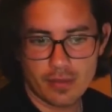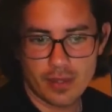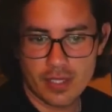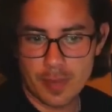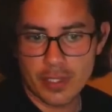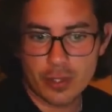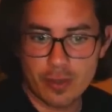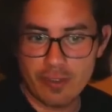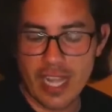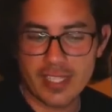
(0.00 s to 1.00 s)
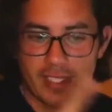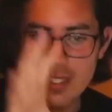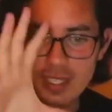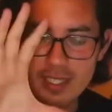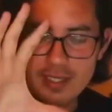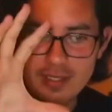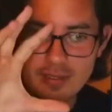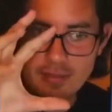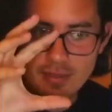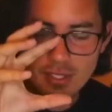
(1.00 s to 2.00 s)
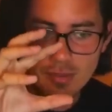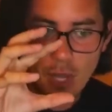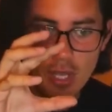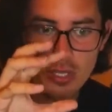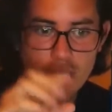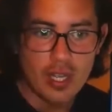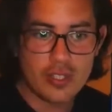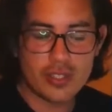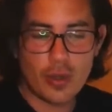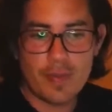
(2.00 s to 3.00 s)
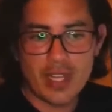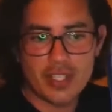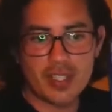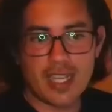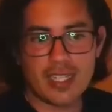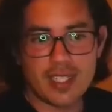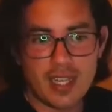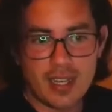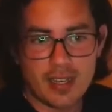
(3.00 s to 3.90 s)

The spectrum of light is smaller, so imagine that